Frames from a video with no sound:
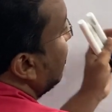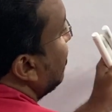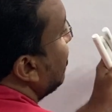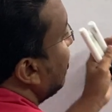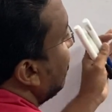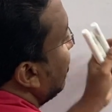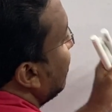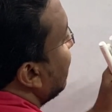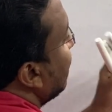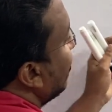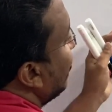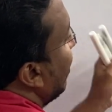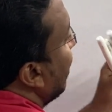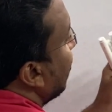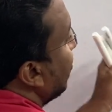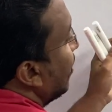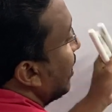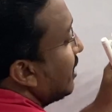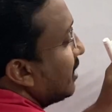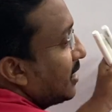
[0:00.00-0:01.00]
Due to this
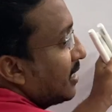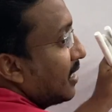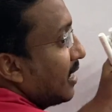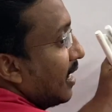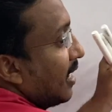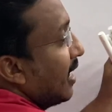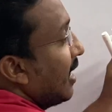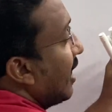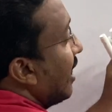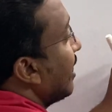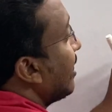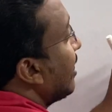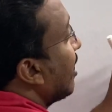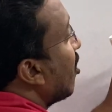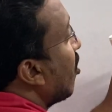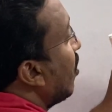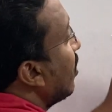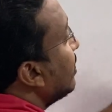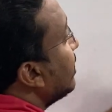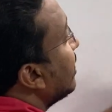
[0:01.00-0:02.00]
vibration, that
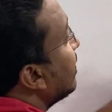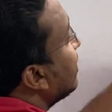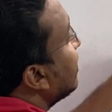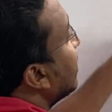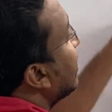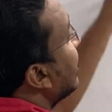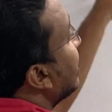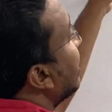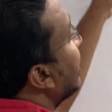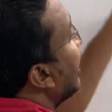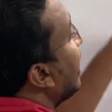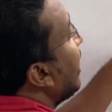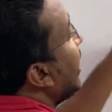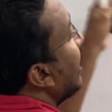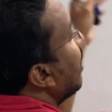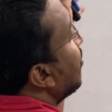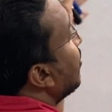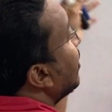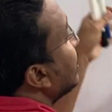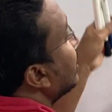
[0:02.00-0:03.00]
causes the
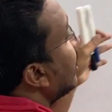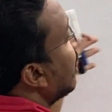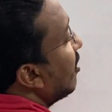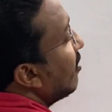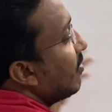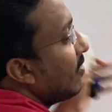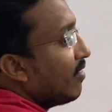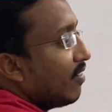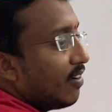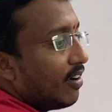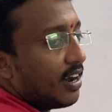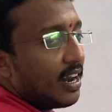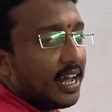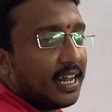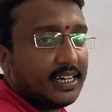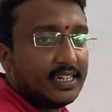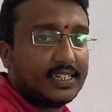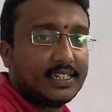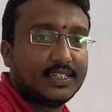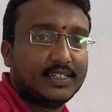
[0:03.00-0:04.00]
re-emission of
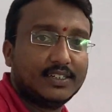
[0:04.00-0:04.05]
light.